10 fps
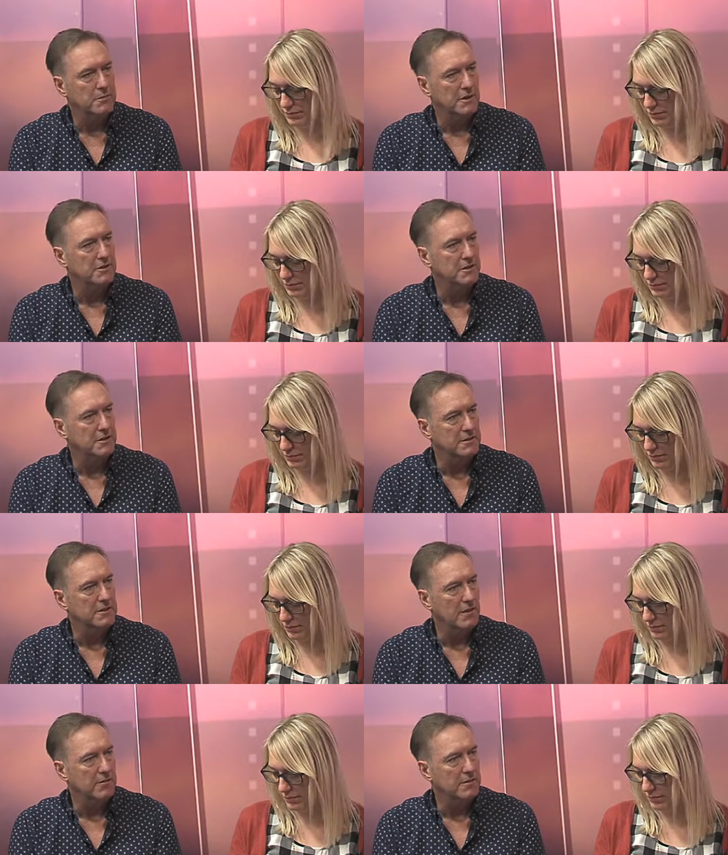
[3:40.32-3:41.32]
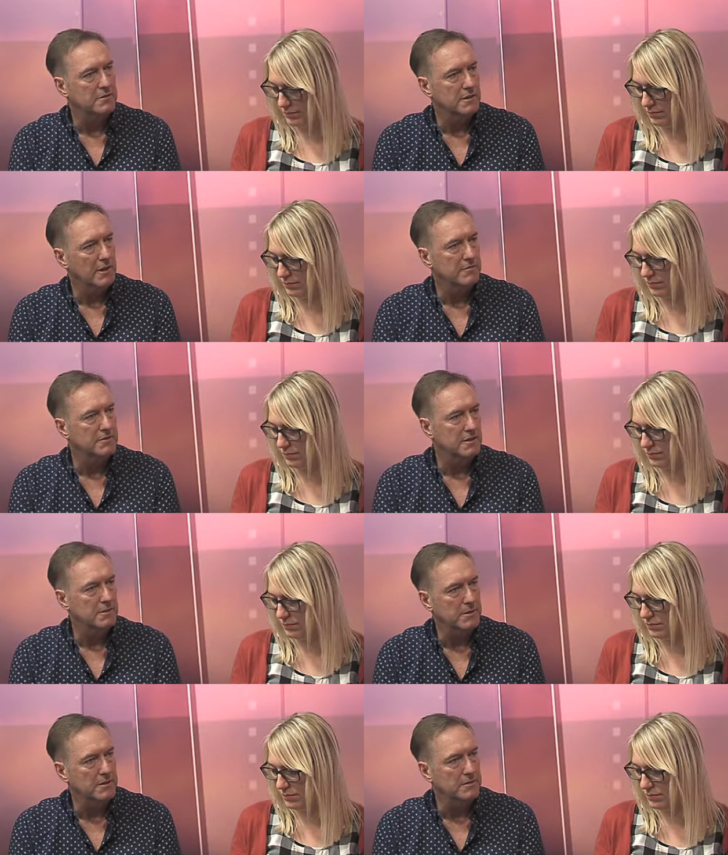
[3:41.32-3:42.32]
Speaker 1: was actually discovered, it was 11
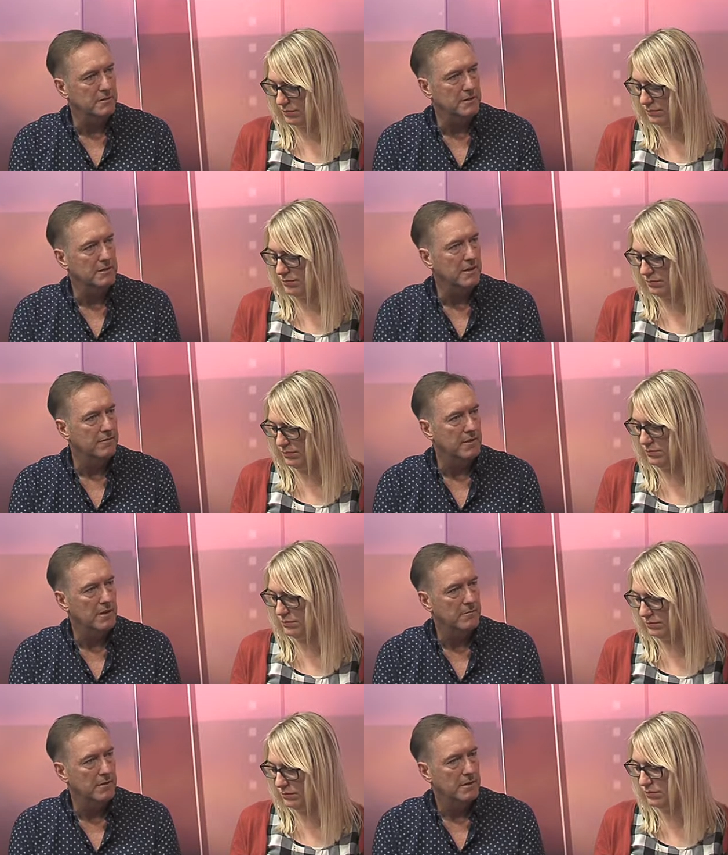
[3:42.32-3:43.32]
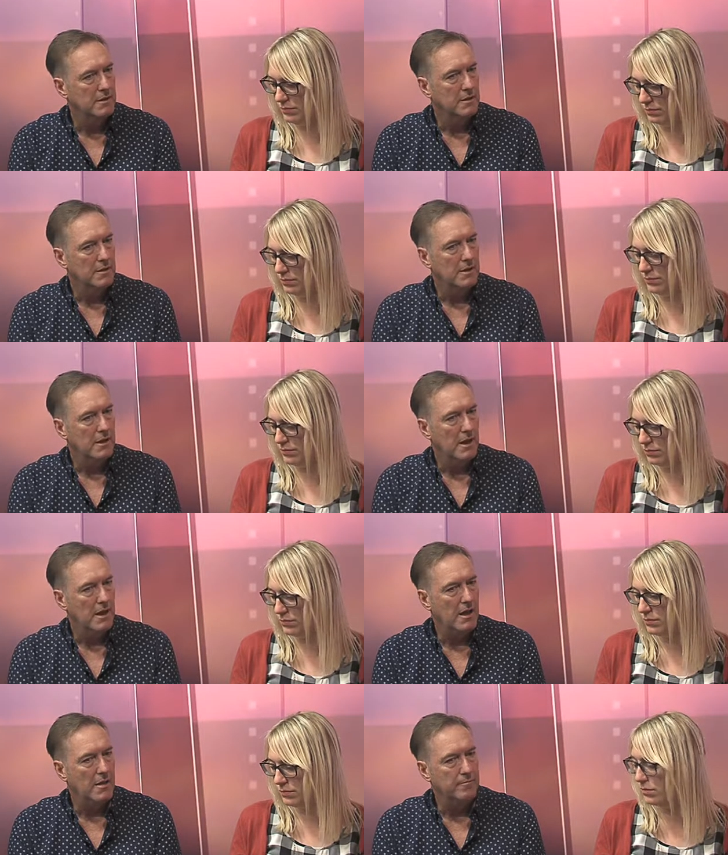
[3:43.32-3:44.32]
centimetres long in his left mm-hmm. arm.
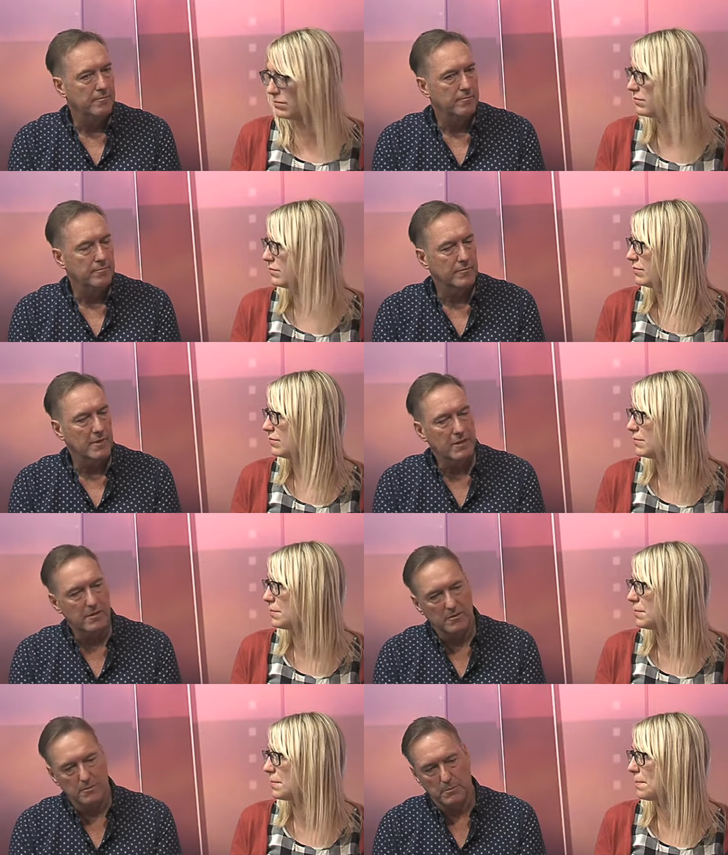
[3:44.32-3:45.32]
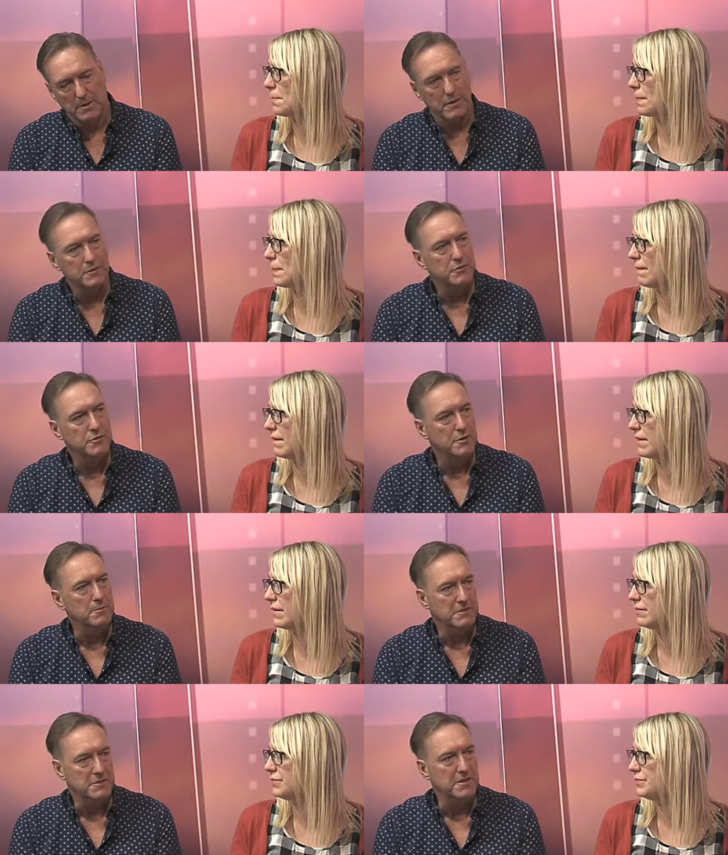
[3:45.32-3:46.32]
um, uh, I don't want to get into too
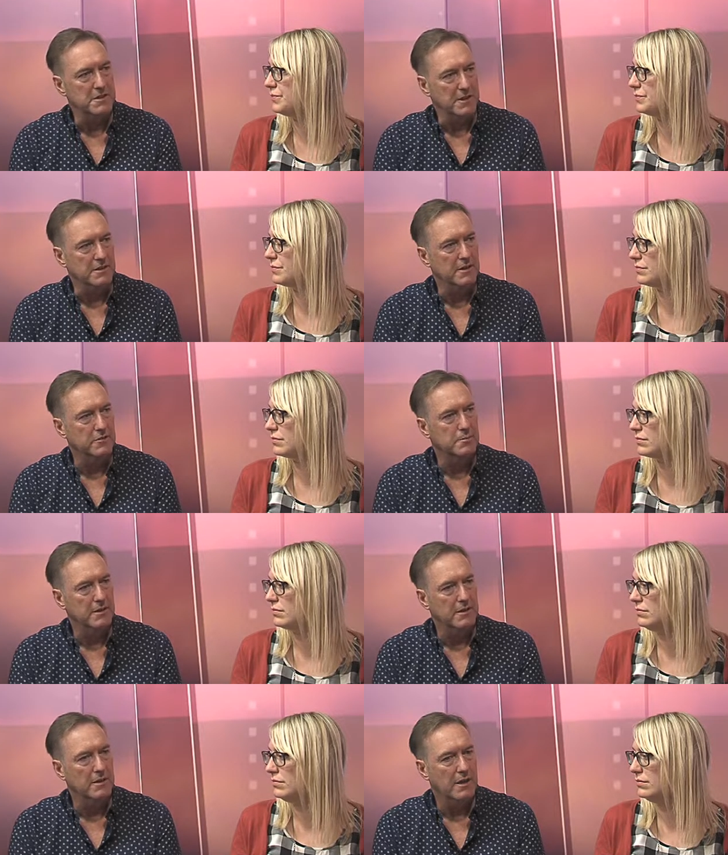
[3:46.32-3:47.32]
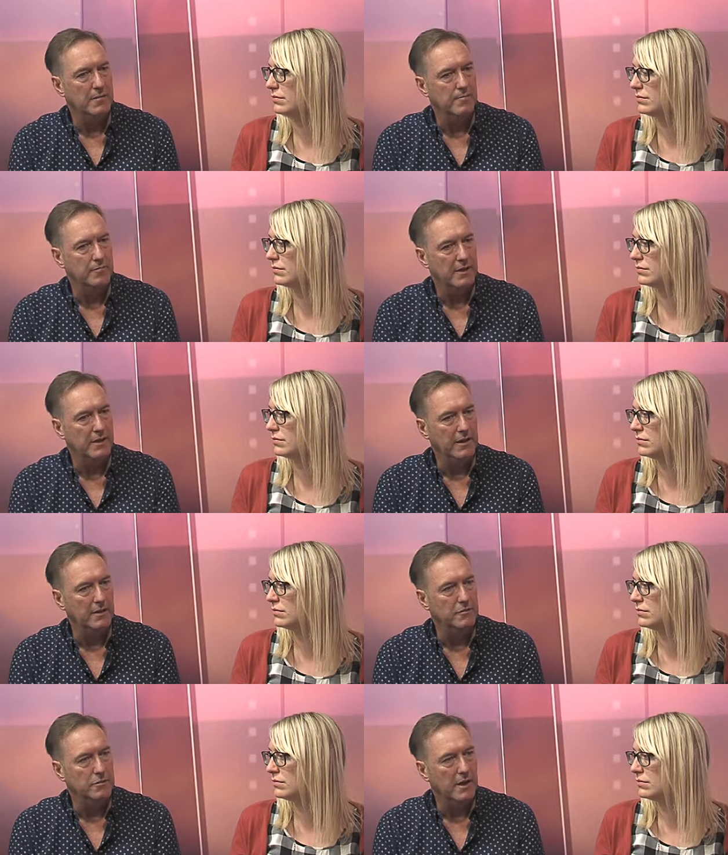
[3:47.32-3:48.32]
much of the details, but um, he, he,
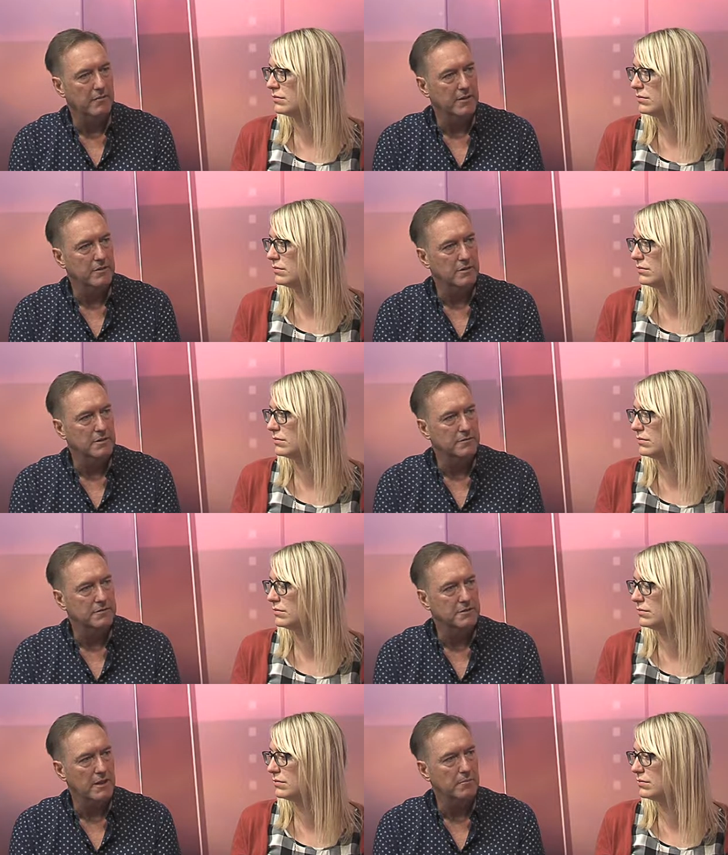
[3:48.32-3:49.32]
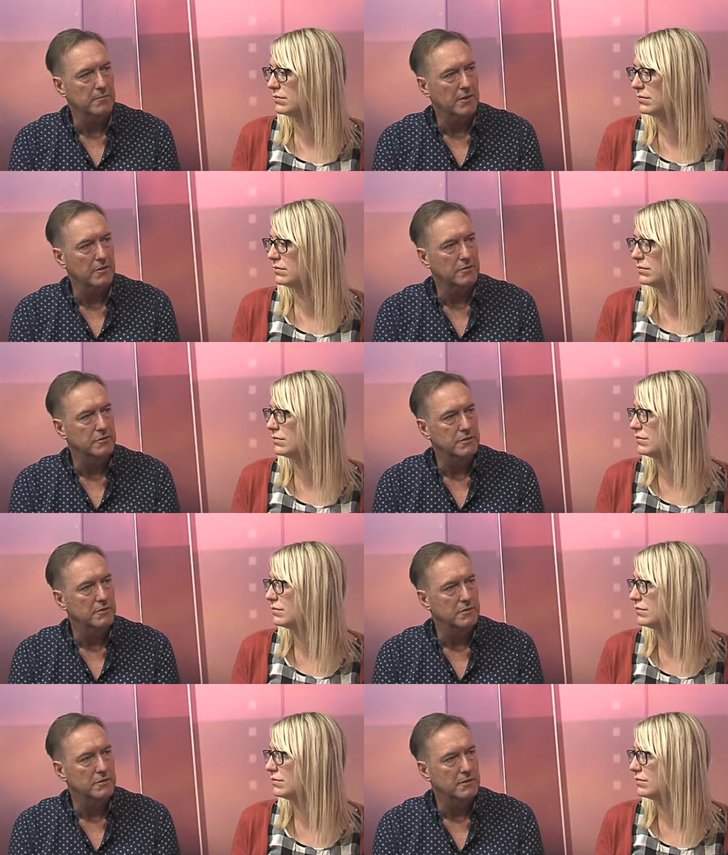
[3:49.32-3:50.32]
took every kind of step he could do
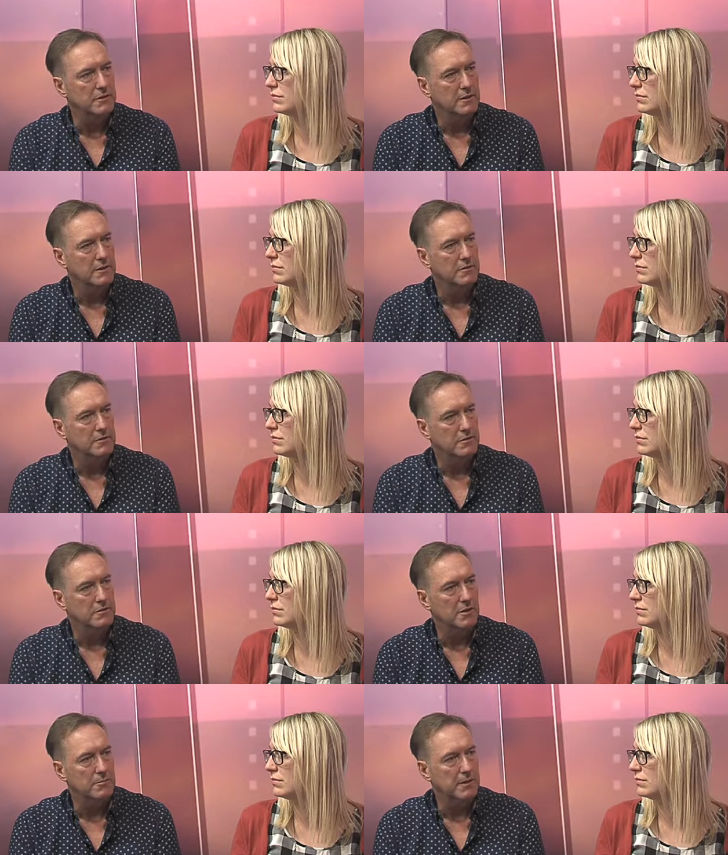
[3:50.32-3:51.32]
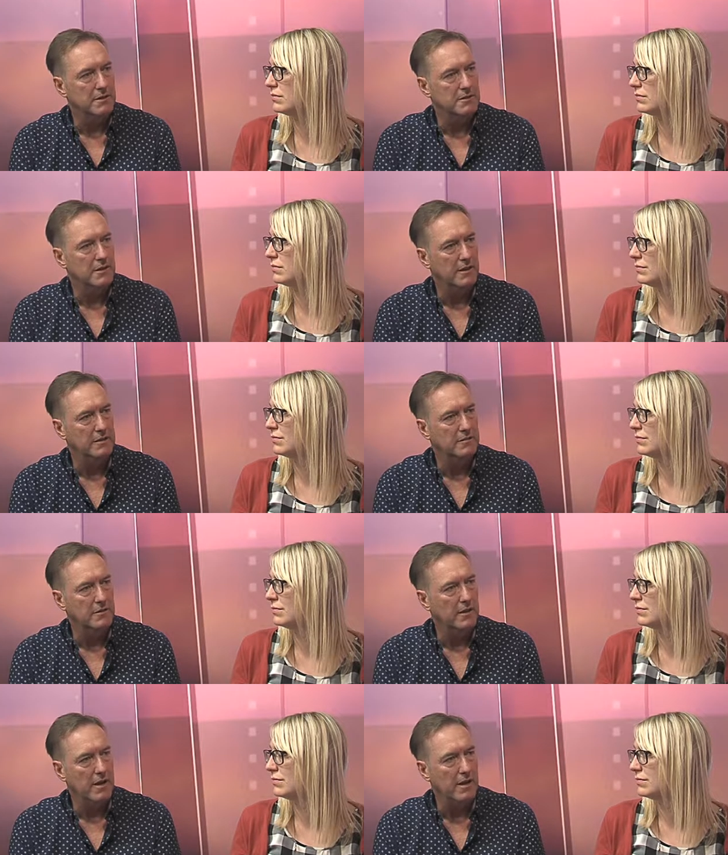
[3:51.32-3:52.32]
to, to try and beat it. And
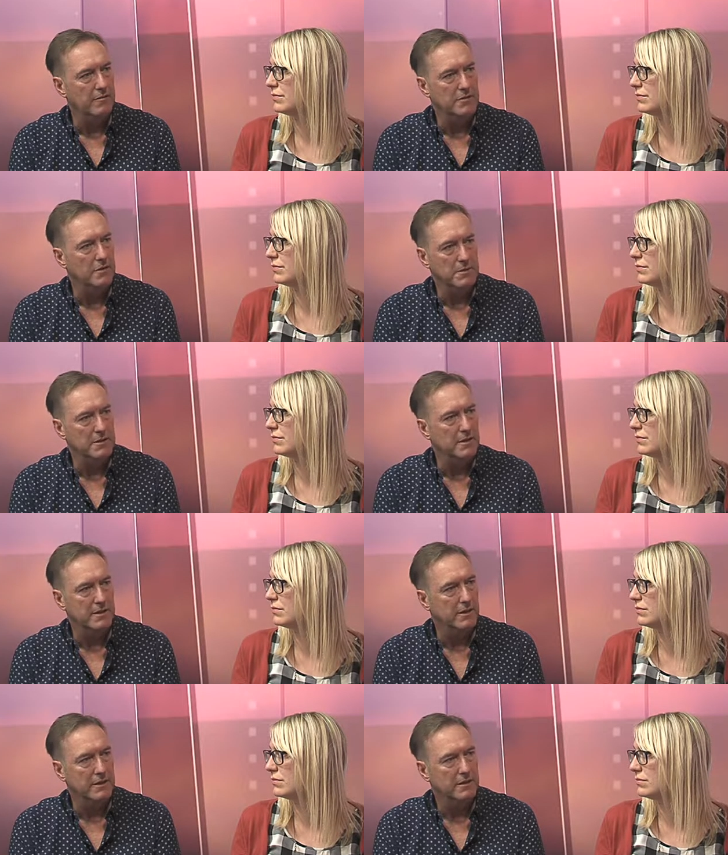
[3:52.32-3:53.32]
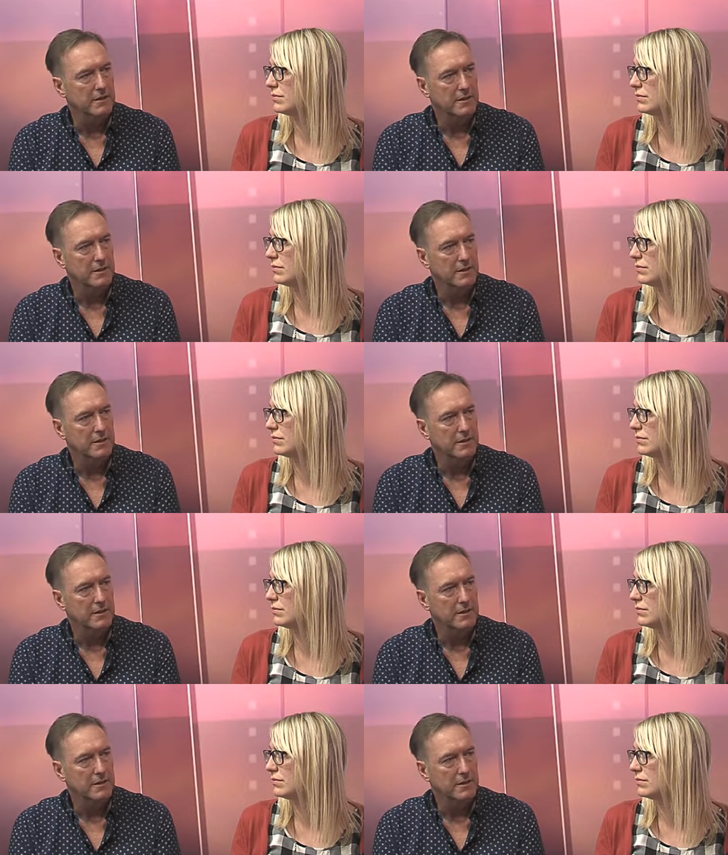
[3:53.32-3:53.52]
every mm-hmm. time he had done it, he,